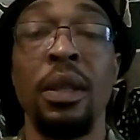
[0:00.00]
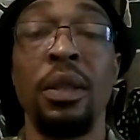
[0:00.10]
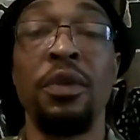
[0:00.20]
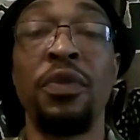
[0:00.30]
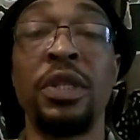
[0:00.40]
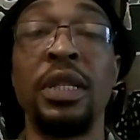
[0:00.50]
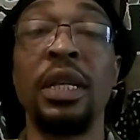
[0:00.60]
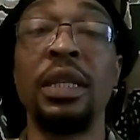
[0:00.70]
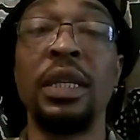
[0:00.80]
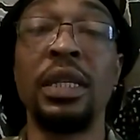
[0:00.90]
the
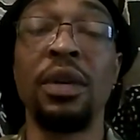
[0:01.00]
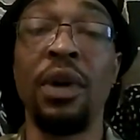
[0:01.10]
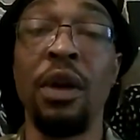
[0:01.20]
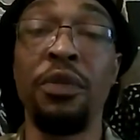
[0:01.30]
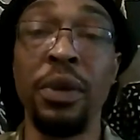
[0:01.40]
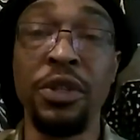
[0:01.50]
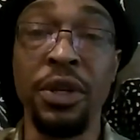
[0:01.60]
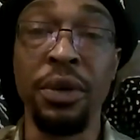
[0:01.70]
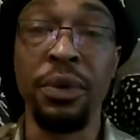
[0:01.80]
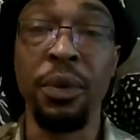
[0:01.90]
facilities of our
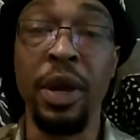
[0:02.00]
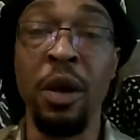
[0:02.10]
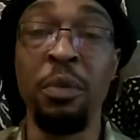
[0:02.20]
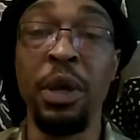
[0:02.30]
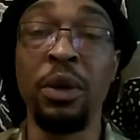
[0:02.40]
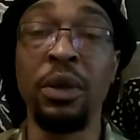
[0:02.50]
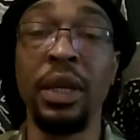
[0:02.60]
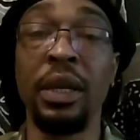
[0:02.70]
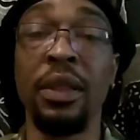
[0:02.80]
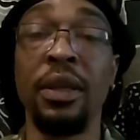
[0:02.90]
future. We are
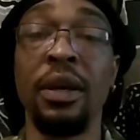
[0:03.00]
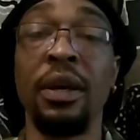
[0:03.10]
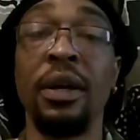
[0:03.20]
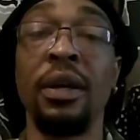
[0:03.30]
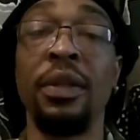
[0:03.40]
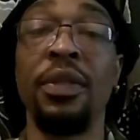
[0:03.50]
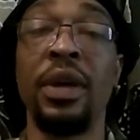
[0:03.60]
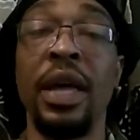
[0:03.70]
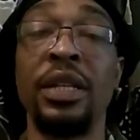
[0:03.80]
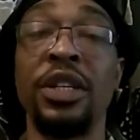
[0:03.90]
building the
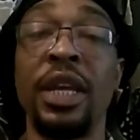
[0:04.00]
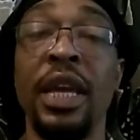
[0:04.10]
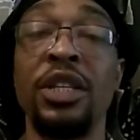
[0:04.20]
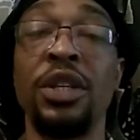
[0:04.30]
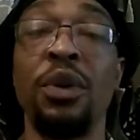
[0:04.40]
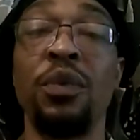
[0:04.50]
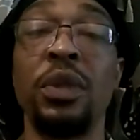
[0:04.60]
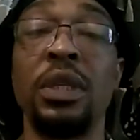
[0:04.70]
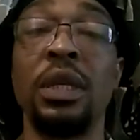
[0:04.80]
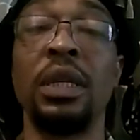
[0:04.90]
educational
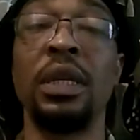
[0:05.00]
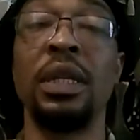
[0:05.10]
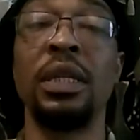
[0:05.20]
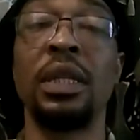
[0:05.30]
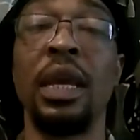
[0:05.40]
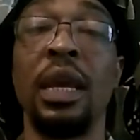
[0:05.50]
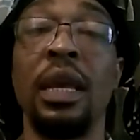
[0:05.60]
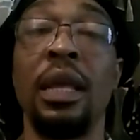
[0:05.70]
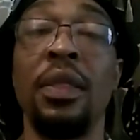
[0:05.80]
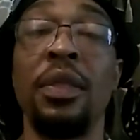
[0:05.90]
facilities
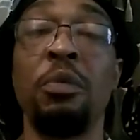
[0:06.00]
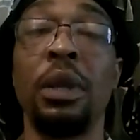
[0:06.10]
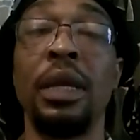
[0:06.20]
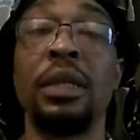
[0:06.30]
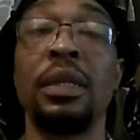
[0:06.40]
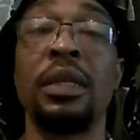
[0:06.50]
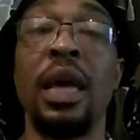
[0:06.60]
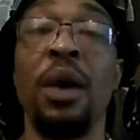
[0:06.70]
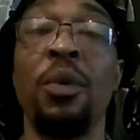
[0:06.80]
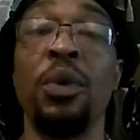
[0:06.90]
and the places
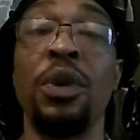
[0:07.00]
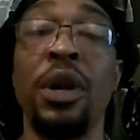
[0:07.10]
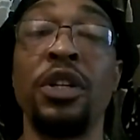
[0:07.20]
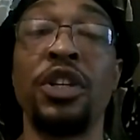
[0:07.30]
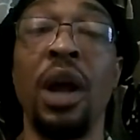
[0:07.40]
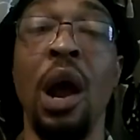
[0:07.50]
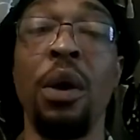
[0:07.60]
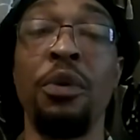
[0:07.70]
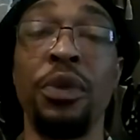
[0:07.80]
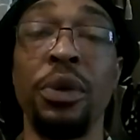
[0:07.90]
that will nurture
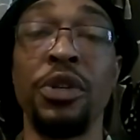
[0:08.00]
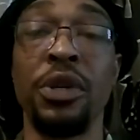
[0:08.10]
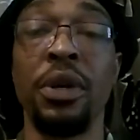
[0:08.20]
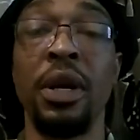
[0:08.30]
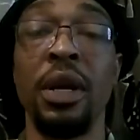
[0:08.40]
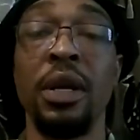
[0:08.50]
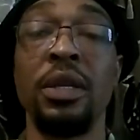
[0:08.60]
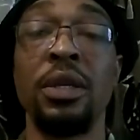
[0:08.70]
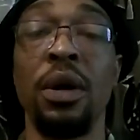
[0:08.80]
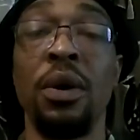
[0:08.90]
our future.
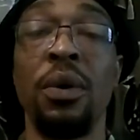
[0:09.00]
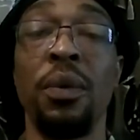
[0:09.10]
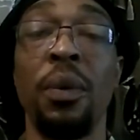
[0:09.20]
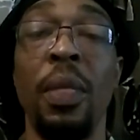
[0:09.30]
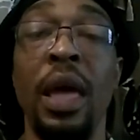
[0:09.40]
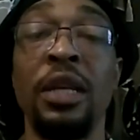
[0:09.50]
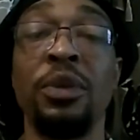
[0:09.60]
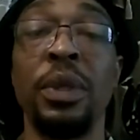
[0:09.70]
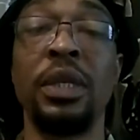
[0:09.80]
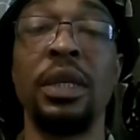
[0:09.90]
So as
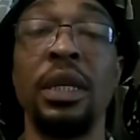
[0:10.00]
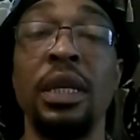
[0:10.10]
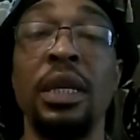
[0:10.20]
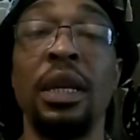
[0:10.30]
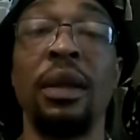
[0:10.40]
we see,